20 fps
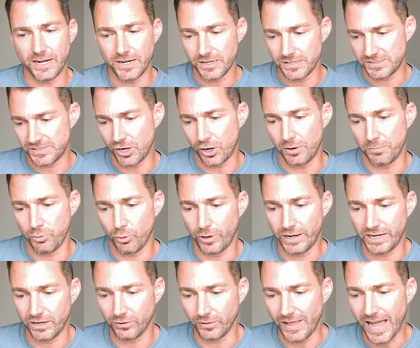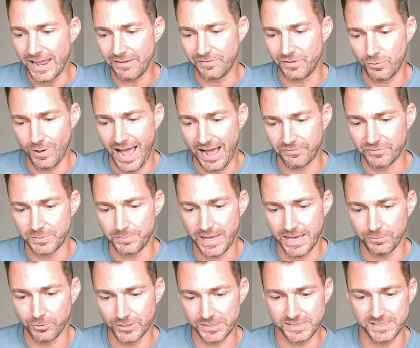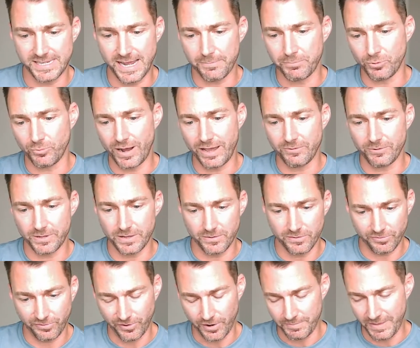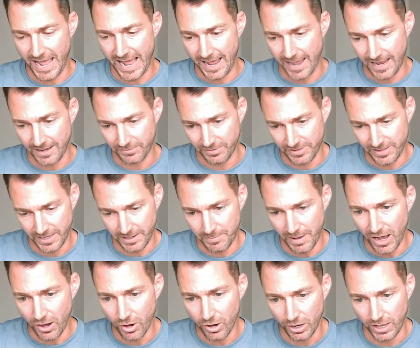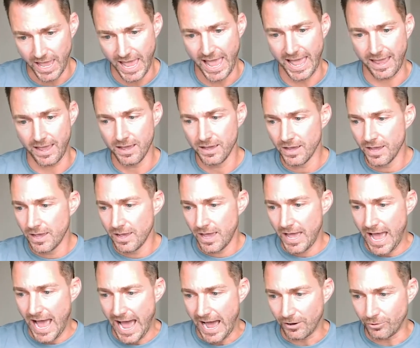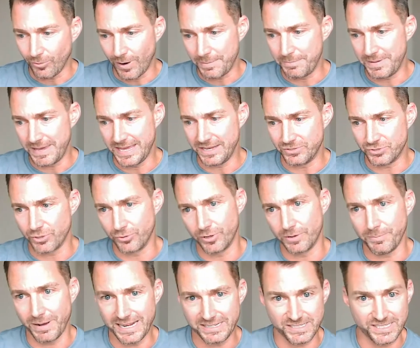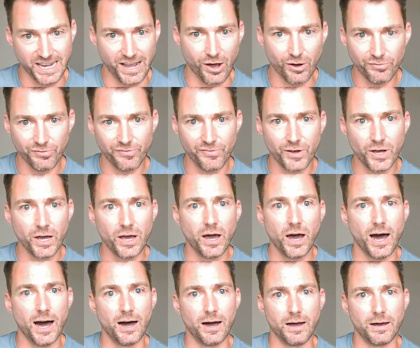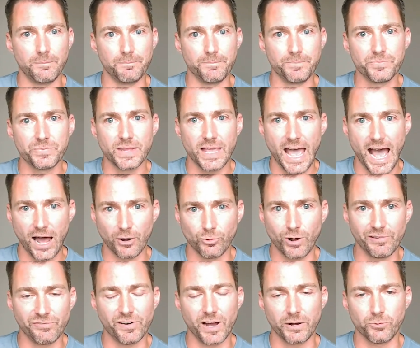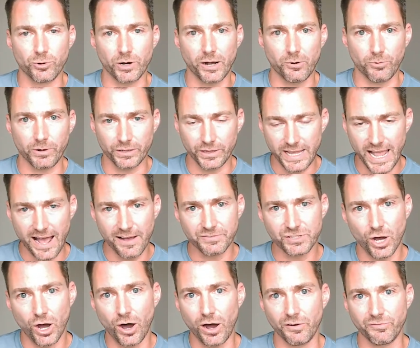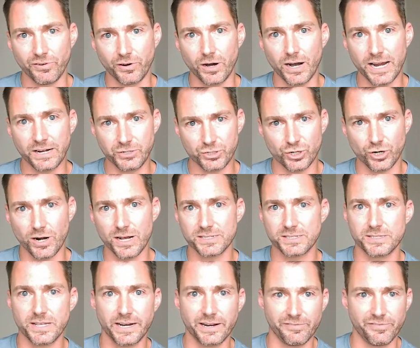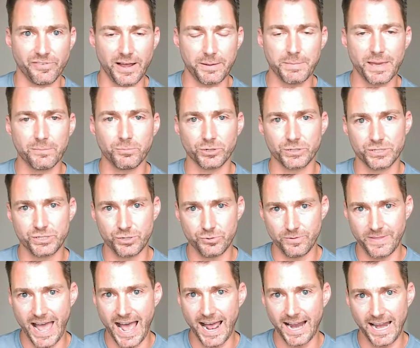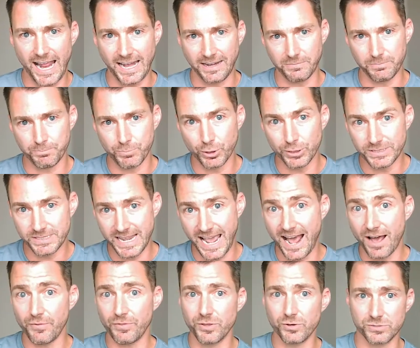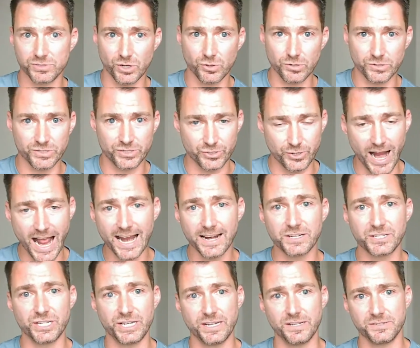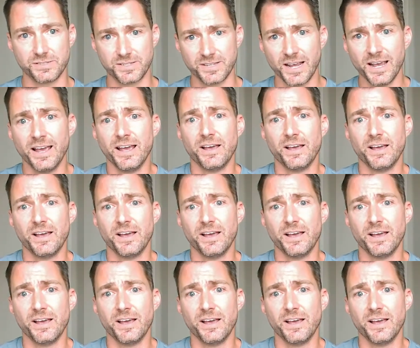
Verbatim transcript: then at a certain point in your life, you have to be able to step away with, from that and think about, okay, how do I be true to myself? Um, how do I find what I really have to offer and trust that if I'm able to do that and put down those old strategies